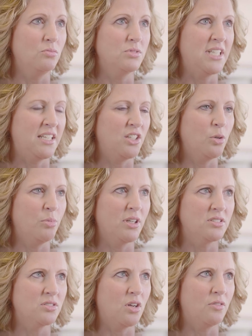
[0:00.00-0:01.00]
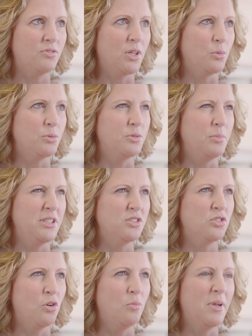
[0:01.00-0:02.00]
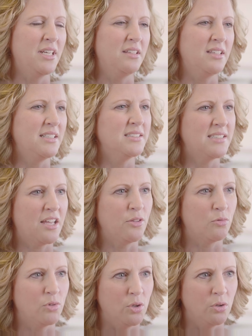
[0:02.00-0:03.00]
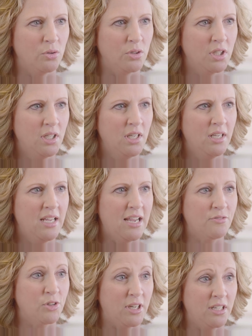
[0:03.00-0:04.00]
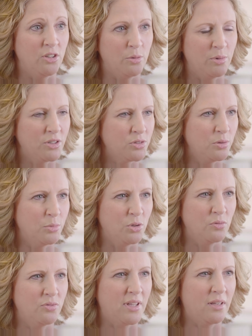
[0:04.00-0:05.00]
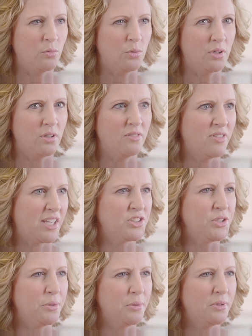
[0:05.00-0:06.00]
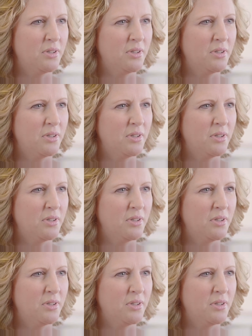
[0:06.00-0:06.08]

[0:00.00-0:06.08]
taking your breast off, there would be so many things down the road after getting your breast removed that would affect you.